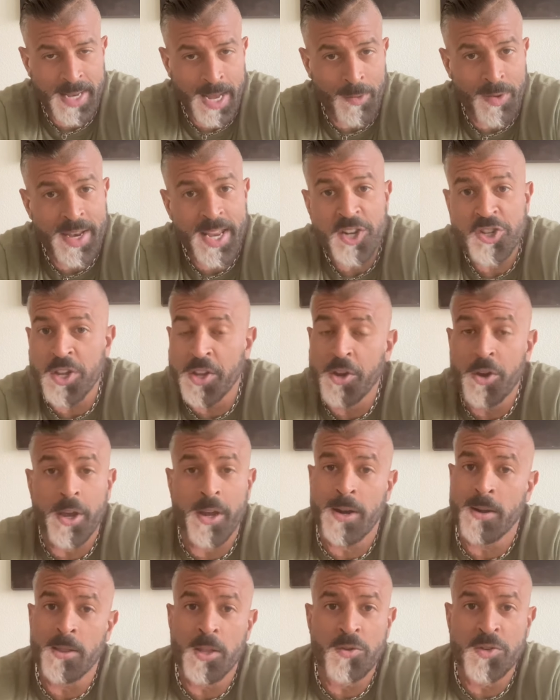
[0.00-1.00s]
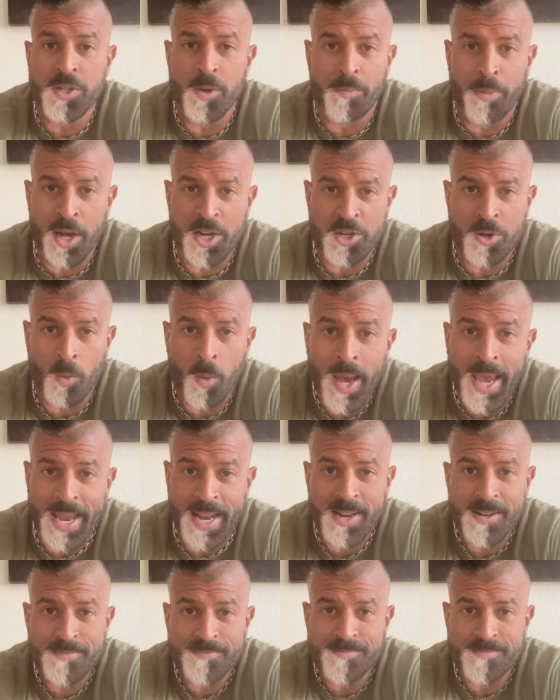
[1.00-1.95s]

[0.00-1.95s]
Now, initially, you're going to lose a bunch of weight.